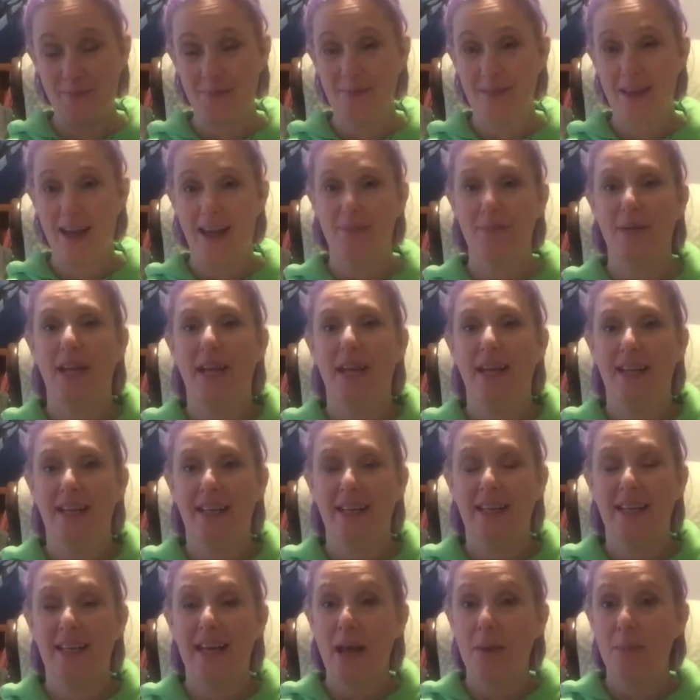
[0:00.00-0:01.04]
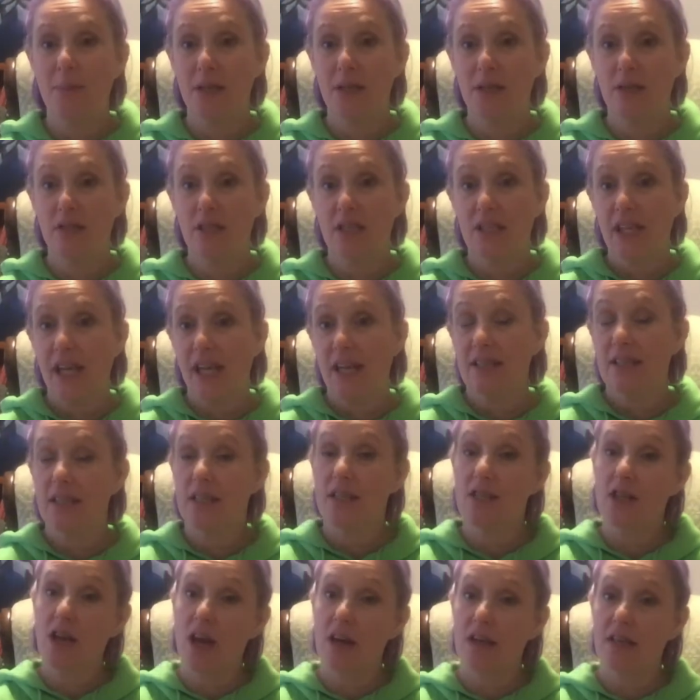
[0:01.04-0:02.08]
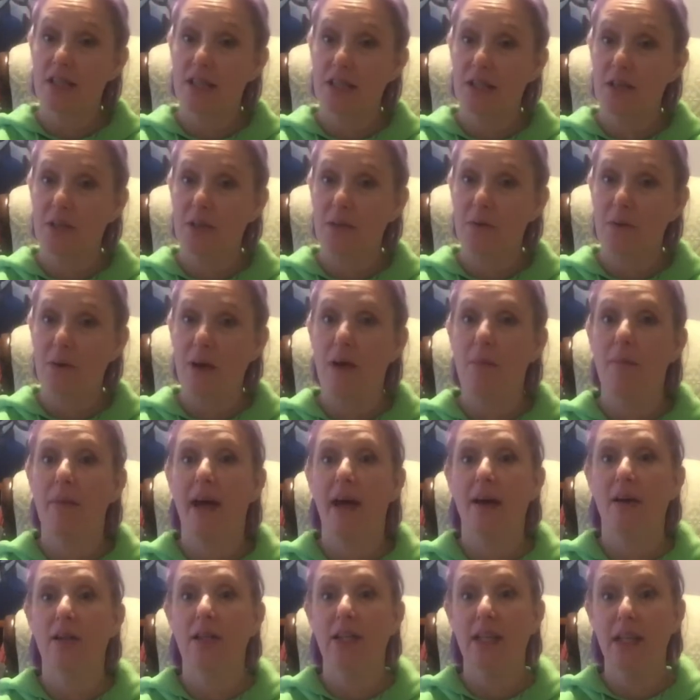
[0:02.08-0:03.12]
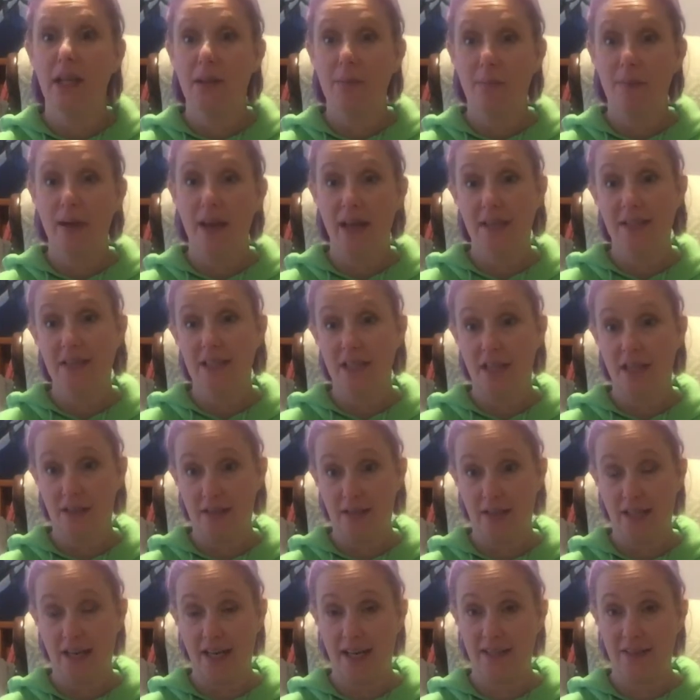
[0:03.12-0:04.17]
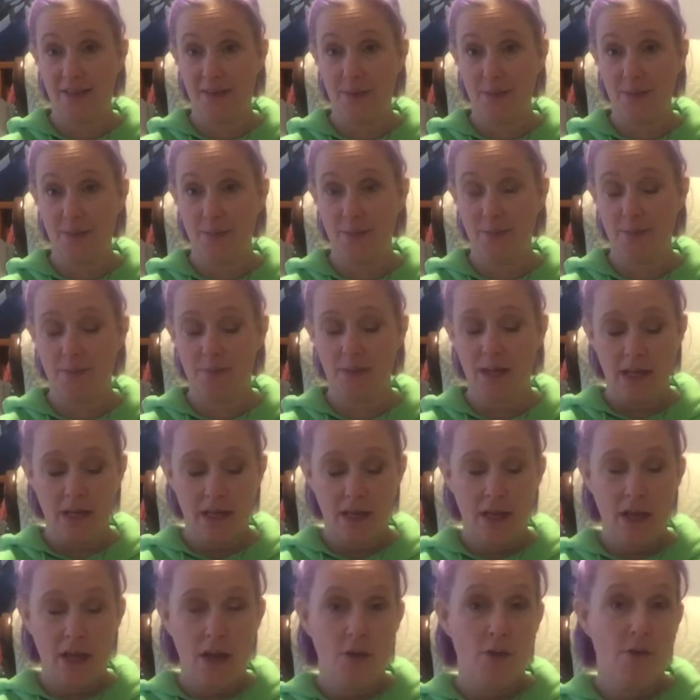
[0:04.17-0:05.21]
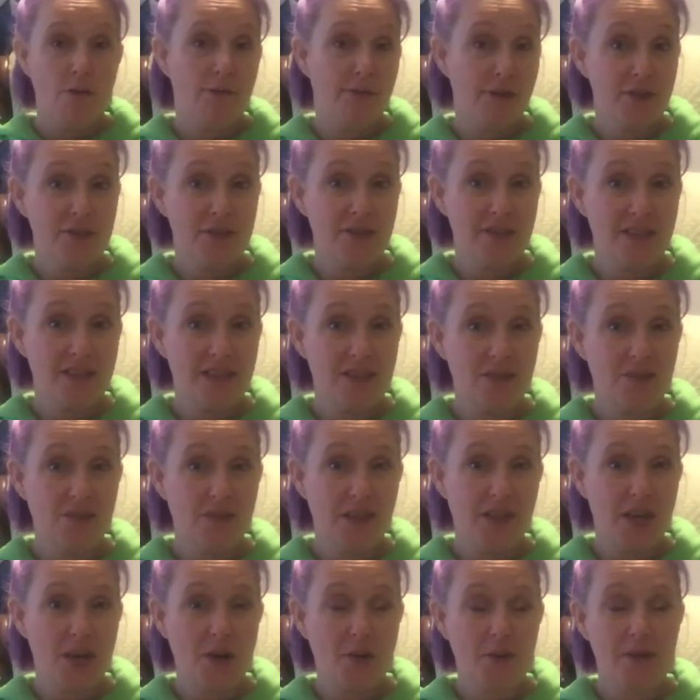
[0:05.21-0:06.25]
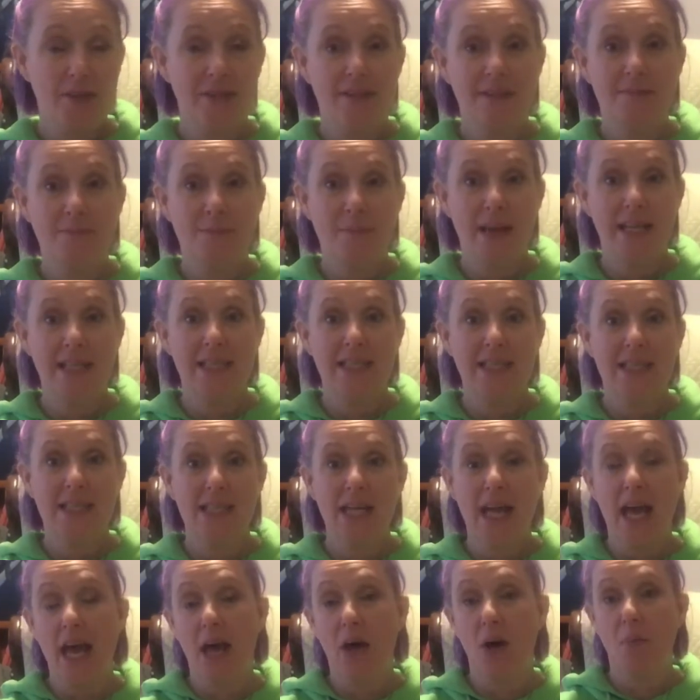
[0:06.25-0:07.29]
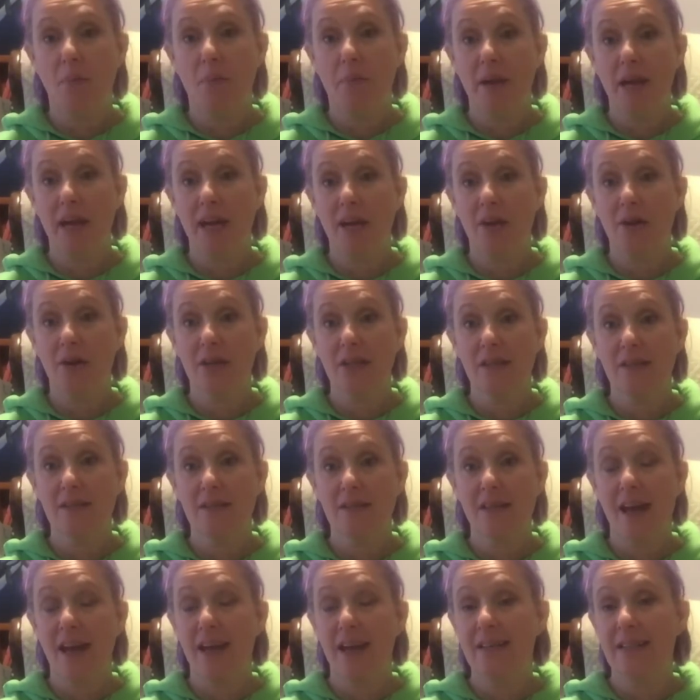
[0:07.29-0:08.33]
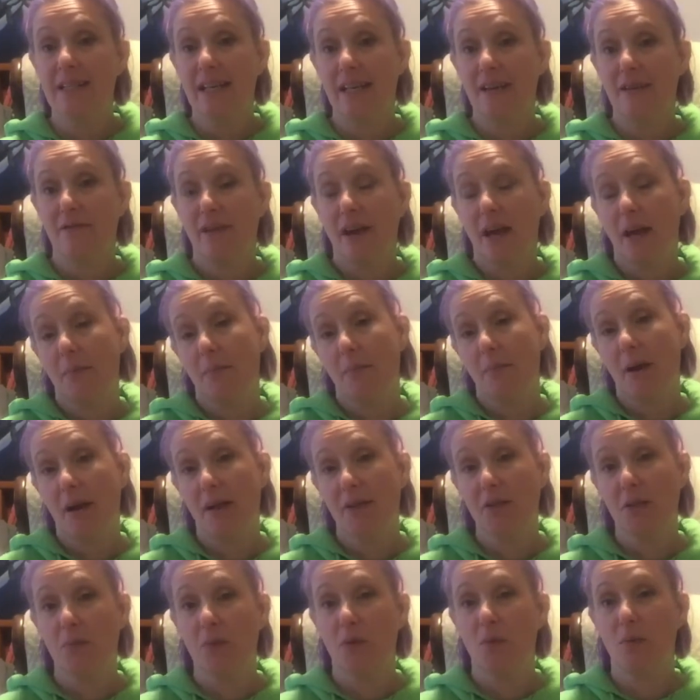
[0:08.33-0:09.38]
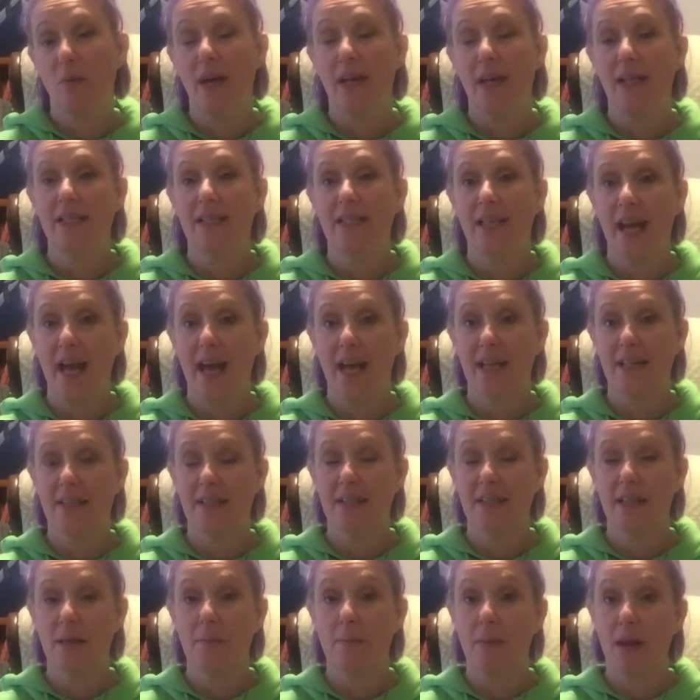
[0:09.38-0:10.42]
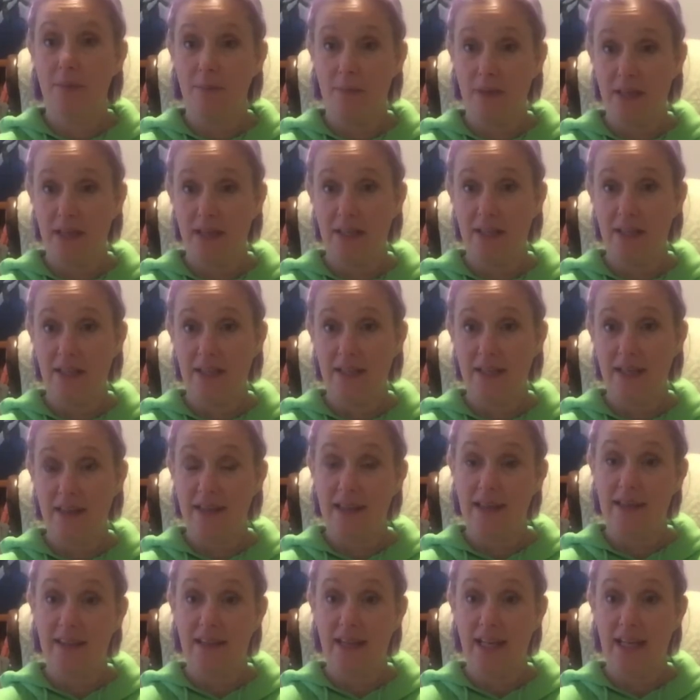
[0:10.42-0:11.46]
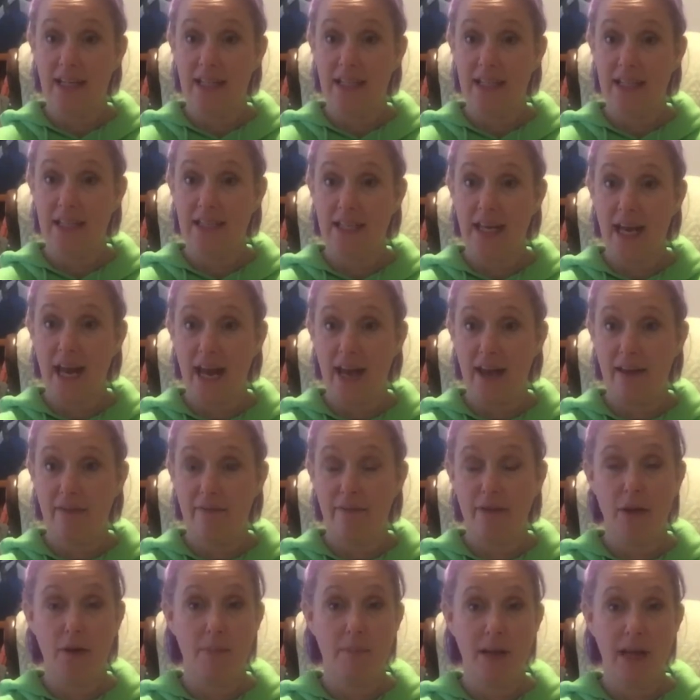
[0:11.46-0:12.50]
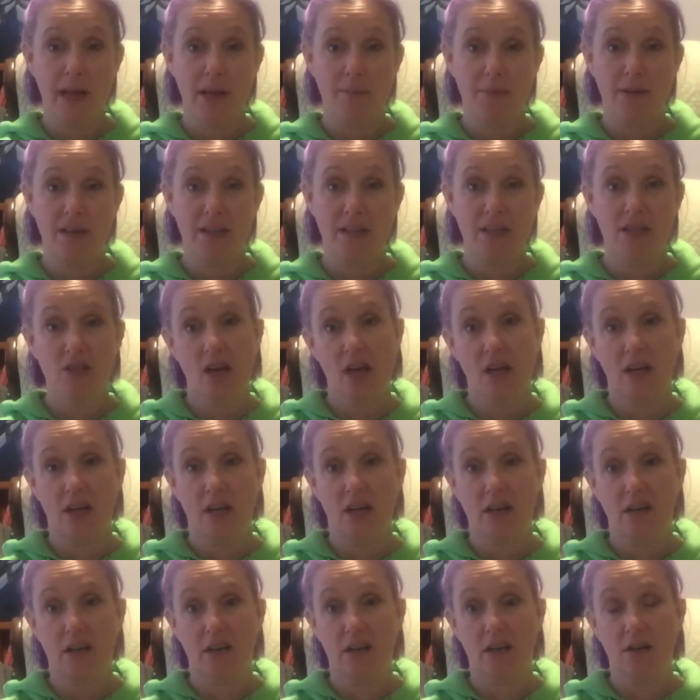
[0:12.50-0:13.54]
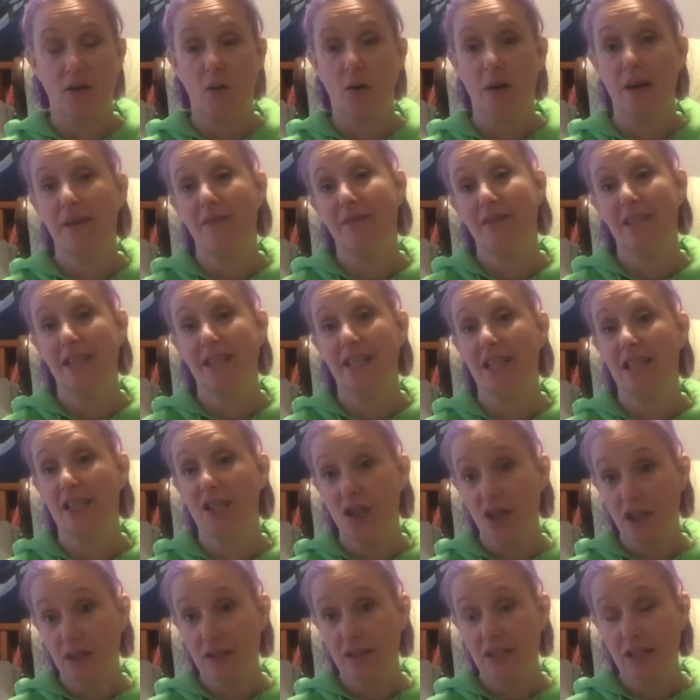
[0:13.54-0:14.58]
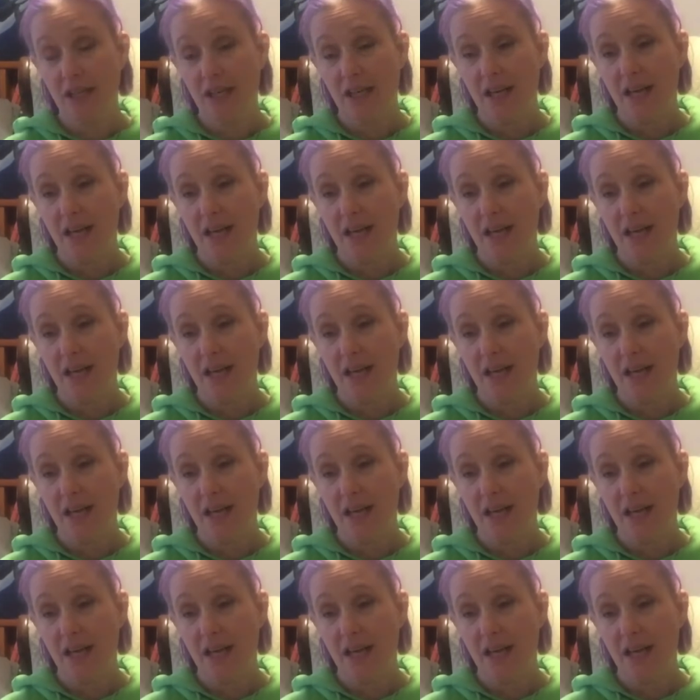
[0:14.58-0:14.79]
I'm Katie, and I'm here today to talk to you about lip and tongue ties. First, this video is meant to help parents identify possible red tags that might mean that they need to have their baby, toddler, or even an adult